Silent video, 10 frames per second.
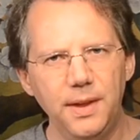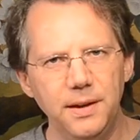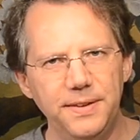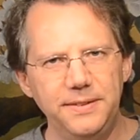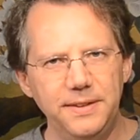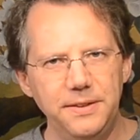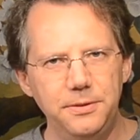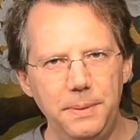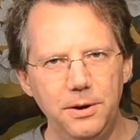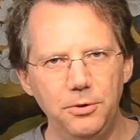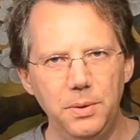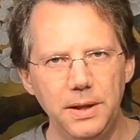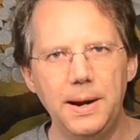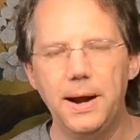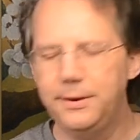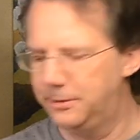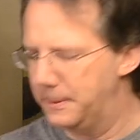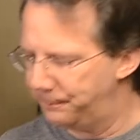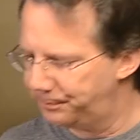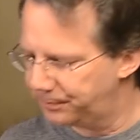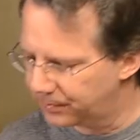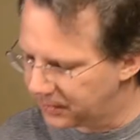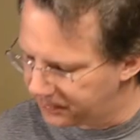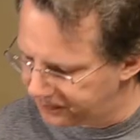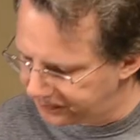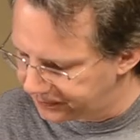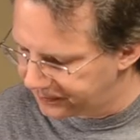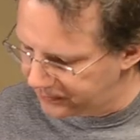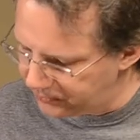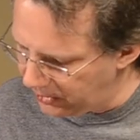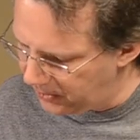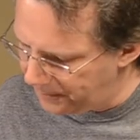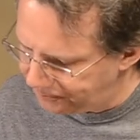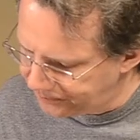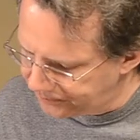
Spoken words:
If I said this beer is really nice, so,